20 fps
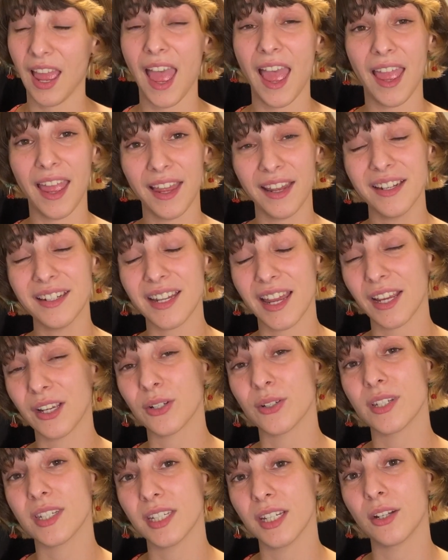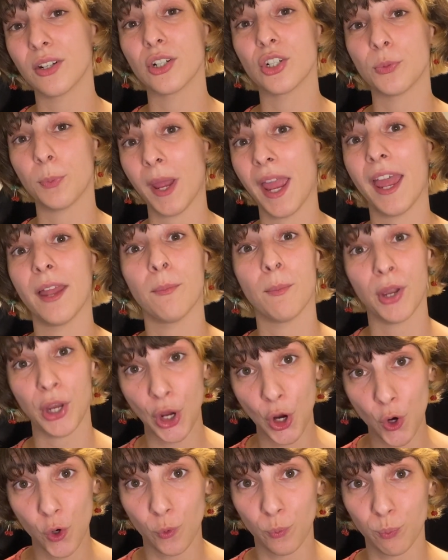and I consider Japan my
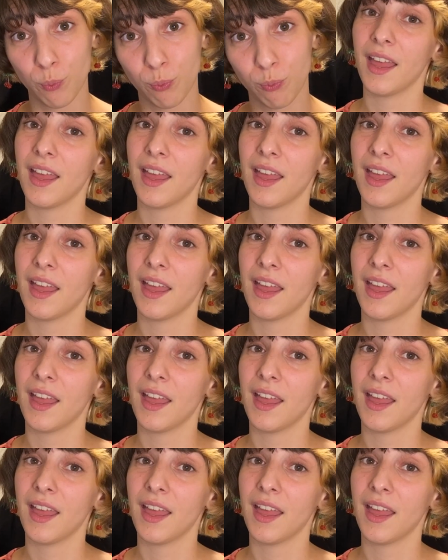home.